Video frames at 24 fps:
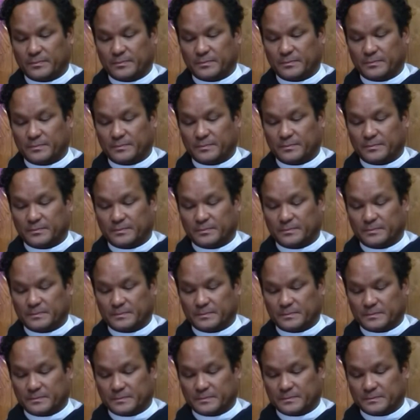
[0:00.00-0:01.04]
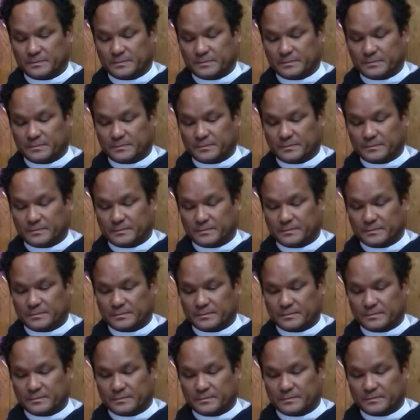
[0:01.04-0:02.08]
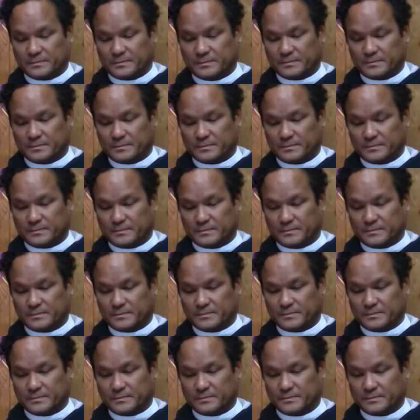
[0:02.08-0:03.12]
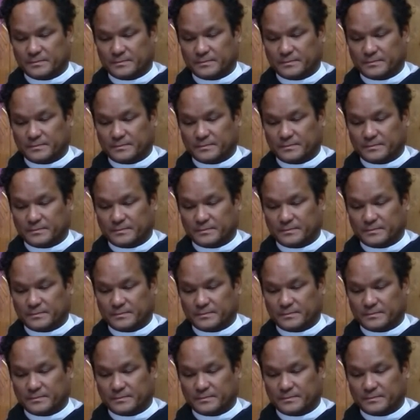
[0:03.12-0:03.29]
No one is speaking in this clip.